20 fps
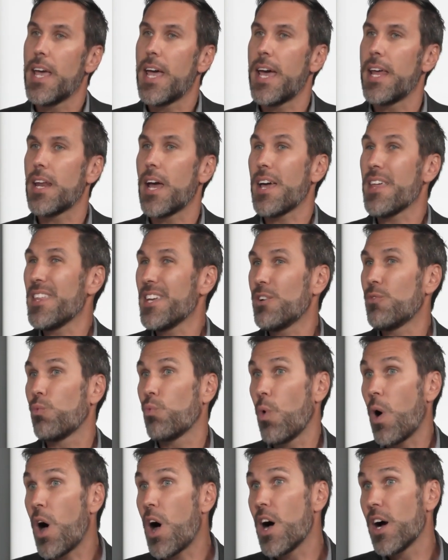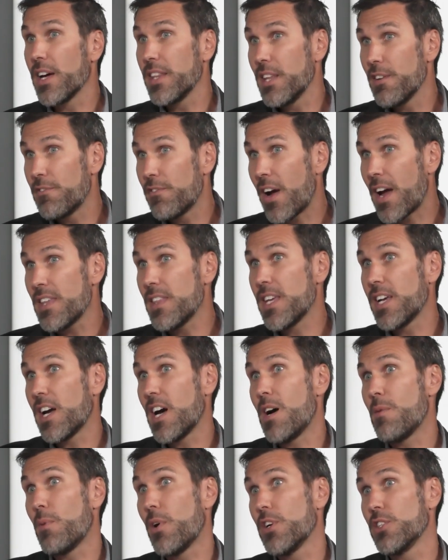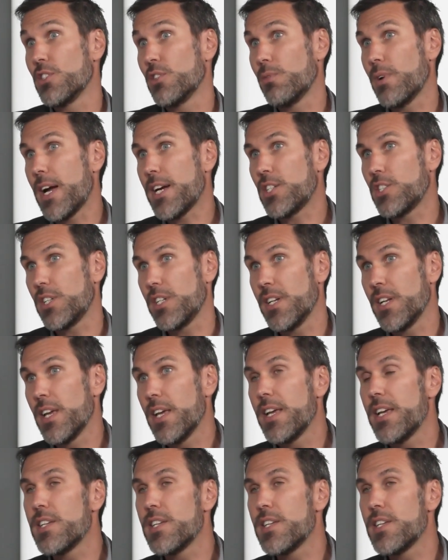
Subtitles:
and I think wrong, and they finally come our direction,